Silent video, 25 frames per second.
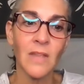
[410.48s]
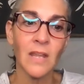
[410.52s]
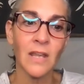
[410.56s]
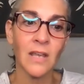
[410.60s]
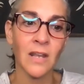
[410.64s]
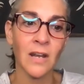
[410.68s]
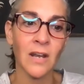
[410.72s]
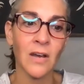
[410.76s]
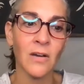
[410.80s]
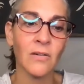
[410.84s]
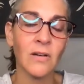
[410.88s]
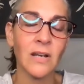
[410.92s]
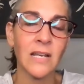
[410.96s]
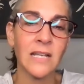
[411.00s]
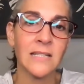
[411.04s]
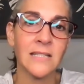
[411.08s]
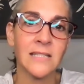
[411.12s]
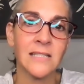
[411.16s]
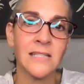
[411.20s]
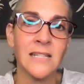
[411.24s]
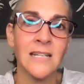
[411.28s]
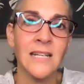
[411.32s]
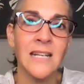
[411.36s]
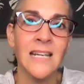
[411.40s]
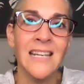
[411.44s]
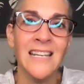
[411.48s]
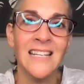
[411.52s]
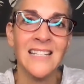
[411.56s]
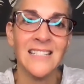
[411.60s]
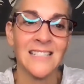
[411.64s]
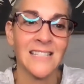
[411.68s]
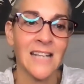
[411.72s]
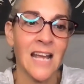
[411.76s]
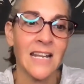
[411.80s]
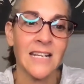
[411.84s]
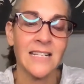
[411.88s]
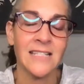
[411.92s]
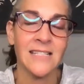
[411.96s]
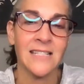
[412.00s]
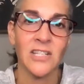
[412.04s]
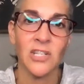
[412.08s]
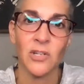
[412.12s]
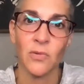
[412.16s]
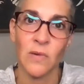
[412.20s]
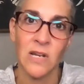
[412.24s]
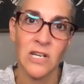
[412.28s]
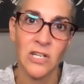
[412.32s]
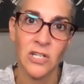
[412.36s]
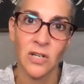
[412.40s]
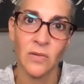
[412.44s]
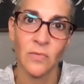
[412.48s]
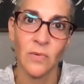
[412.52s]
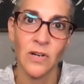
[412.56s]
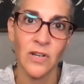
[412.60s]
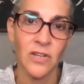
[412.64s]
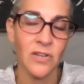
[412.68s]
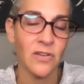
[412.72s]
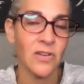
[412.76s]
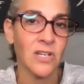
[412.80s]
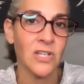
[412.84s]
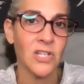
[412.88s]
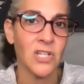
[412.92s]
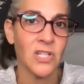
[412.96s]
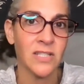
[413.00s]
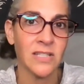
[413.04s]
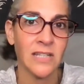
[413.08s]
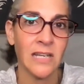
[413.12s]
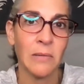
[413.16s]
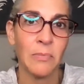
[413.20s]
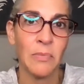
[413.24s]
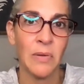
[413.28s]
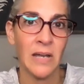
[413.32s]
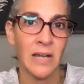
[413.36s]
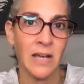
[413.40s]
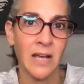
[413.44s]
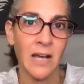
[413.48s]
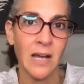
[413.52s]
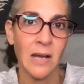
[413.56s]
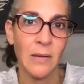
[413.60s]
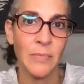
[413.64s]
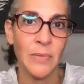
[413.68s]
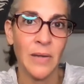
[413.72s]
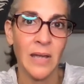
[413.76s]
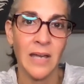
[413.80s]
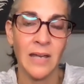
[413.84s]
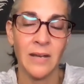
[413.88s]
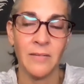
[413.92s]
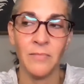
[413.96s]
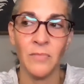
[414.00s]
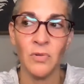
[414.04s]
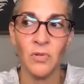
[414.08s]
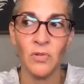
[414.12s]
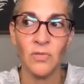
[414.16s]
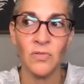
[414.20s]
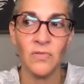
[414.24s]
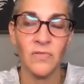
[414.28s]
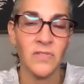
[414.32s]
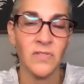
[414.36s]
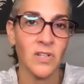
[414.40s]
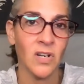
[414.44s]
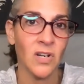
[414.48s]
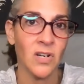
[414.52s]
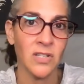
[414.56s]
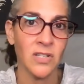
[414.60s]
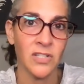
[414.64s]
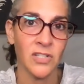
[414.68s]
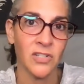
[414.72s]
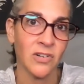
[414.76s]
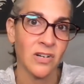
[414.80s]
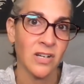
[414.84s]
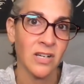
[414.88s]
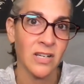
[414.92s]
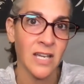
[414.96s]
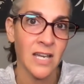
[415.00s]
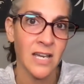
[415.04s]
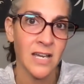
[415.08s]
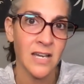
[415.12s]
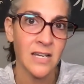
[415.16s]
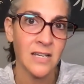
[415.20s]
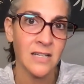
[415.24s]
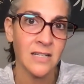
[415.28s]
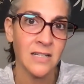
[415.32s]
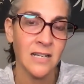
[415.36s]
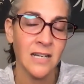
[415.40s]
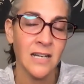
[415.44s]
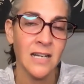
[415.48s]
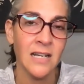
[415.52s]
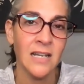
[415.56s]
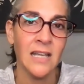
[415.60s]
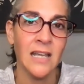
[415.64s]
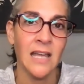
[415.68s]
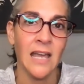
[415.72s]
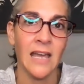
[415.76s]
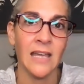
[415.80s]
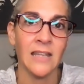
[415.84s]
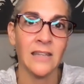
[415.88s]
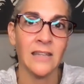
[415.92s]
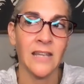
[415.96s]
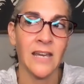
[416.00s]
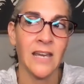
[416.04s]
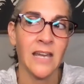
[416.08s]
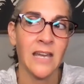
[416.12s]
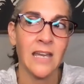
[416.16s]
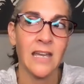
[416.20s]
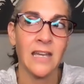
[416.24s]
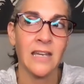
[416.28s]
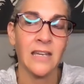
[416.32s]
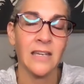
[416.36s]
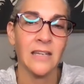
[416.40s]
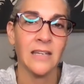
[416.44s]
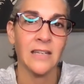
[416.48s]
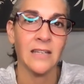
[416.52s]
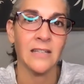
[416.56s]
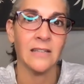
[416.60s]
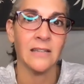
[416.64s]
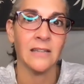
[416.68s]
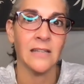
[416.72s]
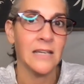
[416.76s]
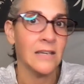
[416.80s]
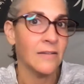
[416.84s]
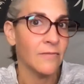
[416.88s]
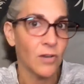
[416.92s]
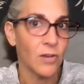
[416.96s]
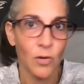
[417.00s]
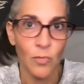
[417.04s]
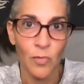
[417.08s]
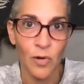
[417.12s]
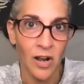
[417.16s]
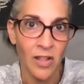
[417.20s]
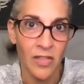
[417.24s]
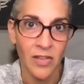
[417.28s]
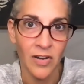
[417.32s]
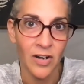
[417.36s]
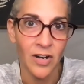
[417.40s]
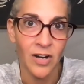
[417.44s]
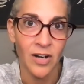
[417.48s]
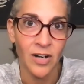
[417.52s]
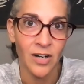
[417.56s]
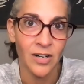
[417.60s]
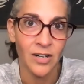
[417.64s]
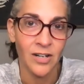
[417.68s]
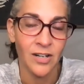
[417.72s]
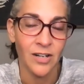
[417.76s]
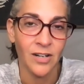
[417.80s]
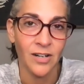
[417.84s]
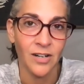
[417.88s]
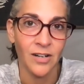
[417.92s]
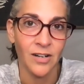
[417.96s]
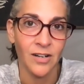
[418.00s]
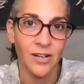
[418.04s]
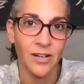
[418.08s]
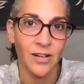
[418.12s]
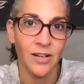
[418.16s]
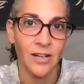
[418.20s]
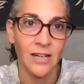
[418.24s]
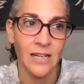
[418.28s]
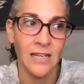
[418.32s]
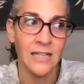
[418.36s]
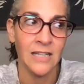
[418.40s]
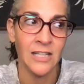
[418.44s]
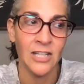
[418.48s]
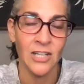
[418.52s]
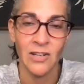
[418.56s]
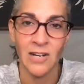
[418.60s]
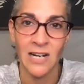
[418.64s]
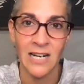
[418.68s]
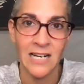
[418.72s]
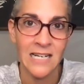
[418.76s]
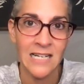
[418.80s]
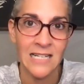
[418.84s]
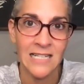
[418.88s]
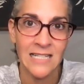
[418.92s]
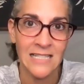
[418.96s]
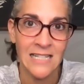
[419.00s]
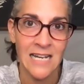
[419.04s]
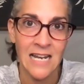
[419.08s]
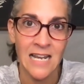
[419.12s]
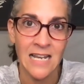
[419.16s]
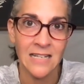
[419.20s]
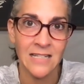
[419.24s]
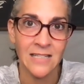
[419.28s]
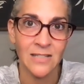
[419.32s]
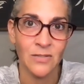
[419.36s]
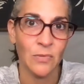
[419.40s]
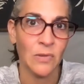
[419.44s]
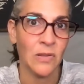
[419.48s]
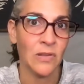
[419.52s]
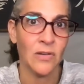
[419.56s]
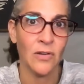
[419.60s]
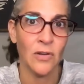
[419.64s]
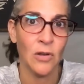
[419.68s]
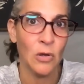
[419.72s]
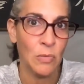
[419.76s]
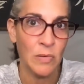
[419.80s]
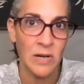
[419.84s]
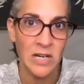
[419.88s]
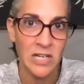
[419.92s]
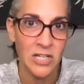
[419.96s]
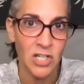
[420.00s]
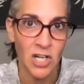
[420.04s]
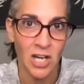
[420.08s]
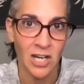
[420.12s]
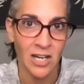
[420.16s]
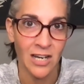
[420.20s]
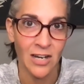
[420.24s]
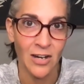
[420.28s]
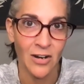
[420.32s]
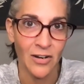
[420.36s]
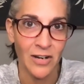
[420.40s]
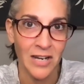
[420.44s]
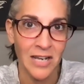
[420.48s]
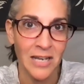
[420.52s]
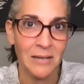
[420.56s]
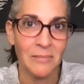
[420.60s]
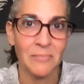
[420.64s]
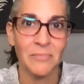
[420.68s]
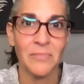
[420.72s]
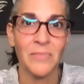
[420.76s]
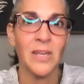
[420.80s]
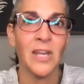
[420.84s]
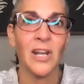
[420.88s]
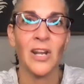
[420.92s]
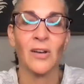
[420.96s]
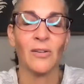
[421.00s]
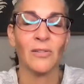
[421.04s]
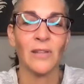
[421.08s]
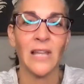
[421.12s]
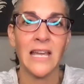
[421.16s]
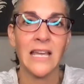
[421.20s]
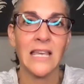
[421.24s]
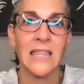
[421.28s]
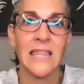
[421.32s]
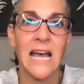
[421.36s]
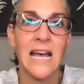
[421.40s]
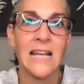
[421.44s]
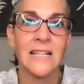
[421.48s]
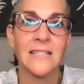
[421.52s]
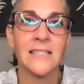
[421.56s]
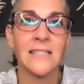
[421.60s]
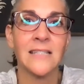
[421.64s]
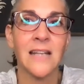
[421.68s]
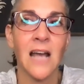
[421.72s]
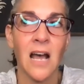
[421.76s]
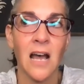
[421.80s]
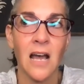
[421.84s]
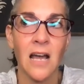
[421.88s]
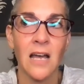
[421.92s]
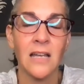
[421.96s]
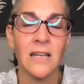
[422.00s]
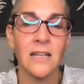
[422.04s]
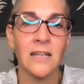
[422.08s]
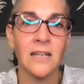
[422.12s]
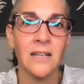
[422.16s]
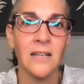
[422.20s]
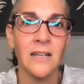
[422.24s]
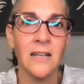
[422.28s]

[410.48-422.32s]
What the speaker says: it's not a situation where you can just like pick up and move to Australia and like leave your brother in the United States with nobody checking on him. Like, that's not